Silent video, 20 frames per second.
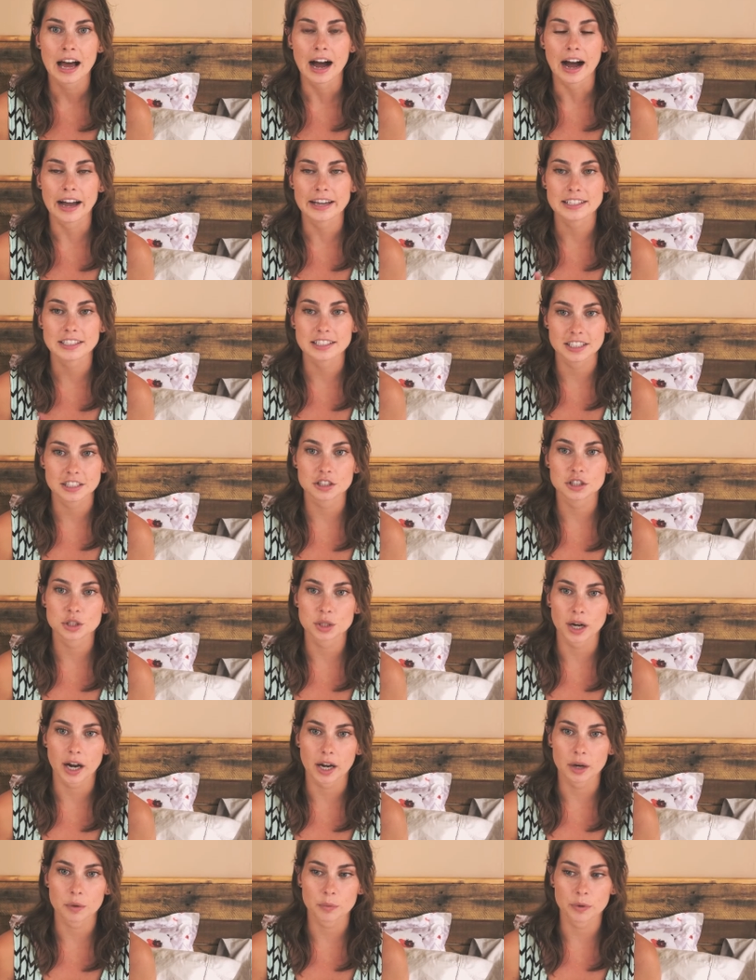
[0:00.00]
I did
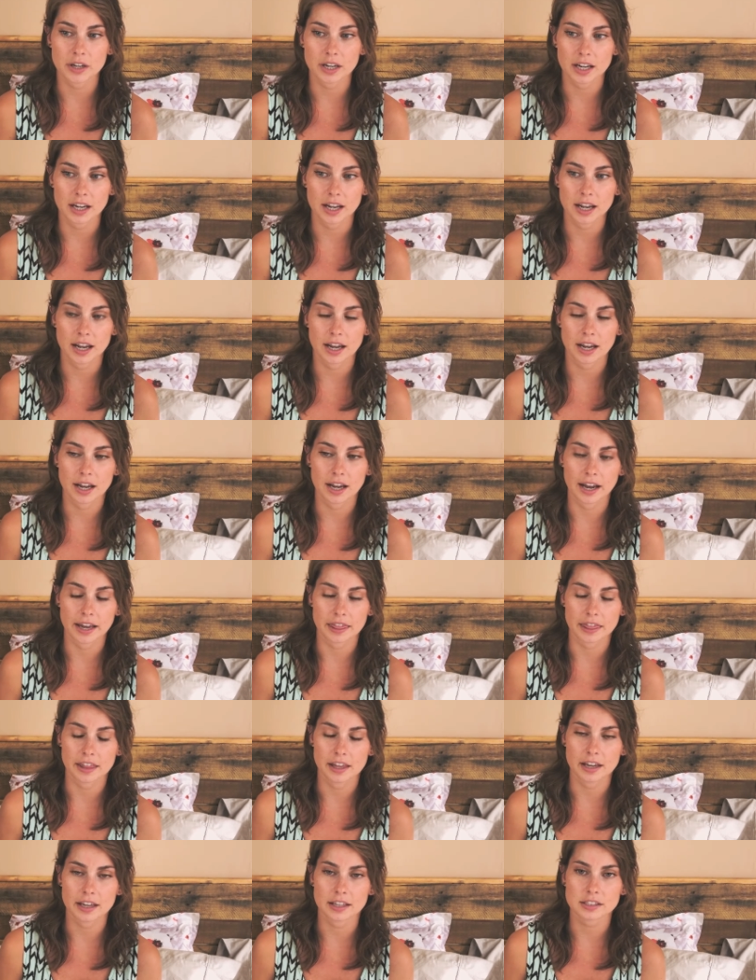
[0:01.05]
try reading, I
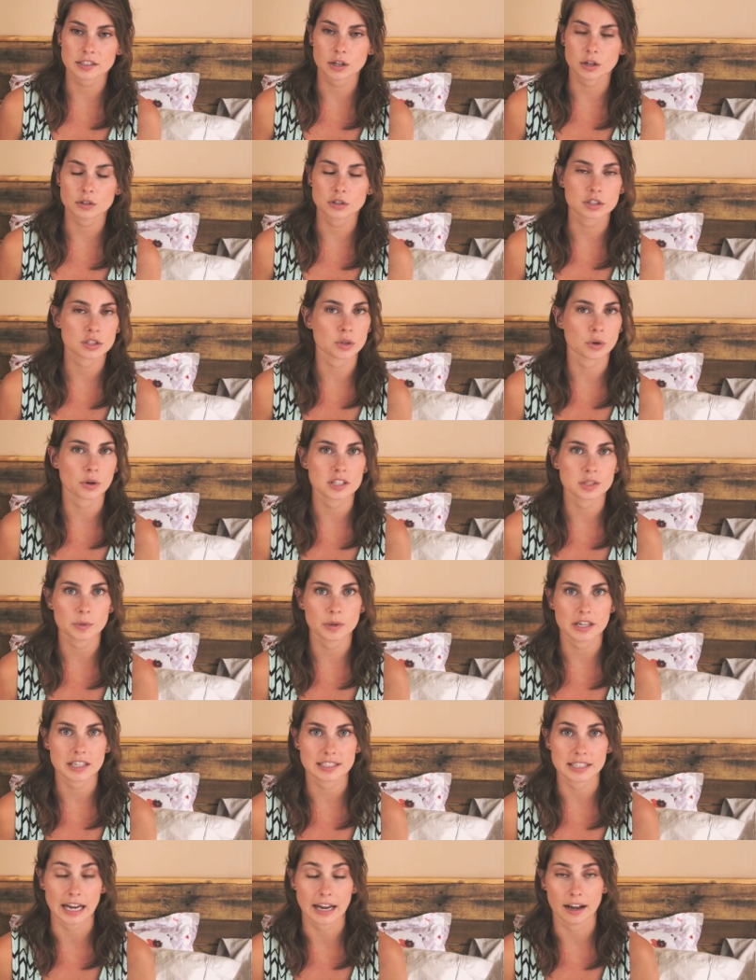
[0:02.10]
think it's called Stories We
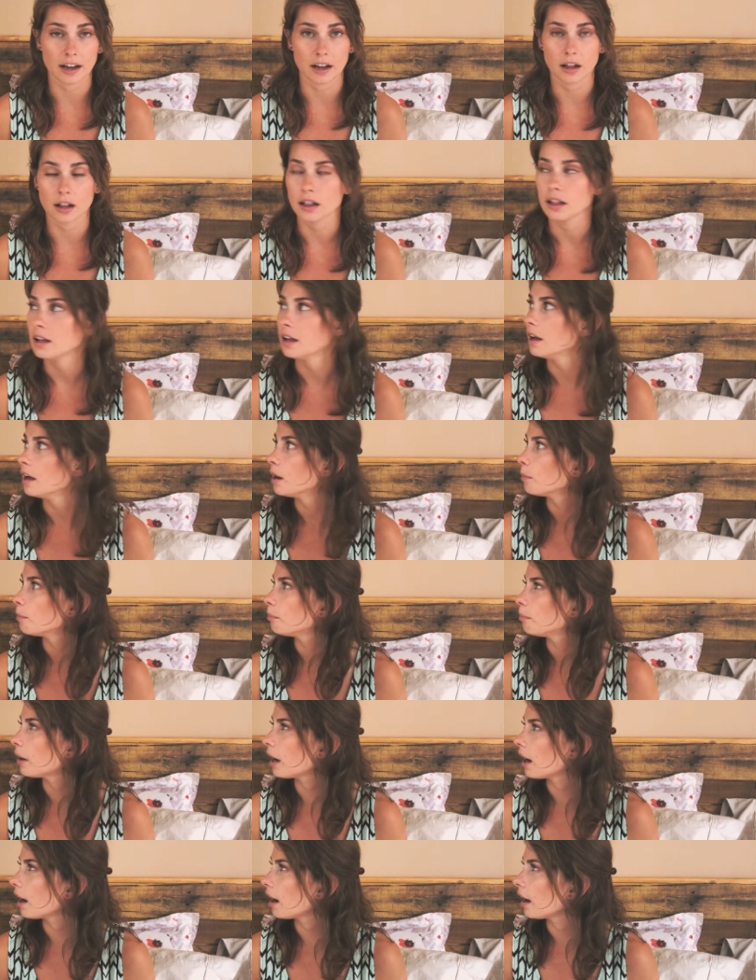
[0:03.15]
Could Tell
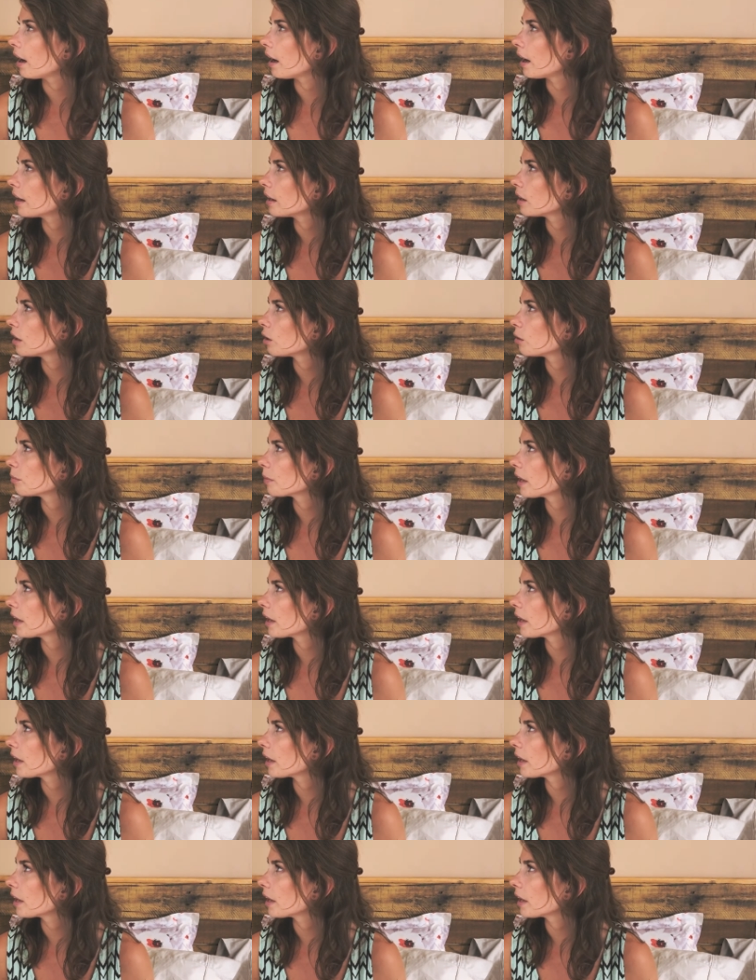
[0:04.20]
by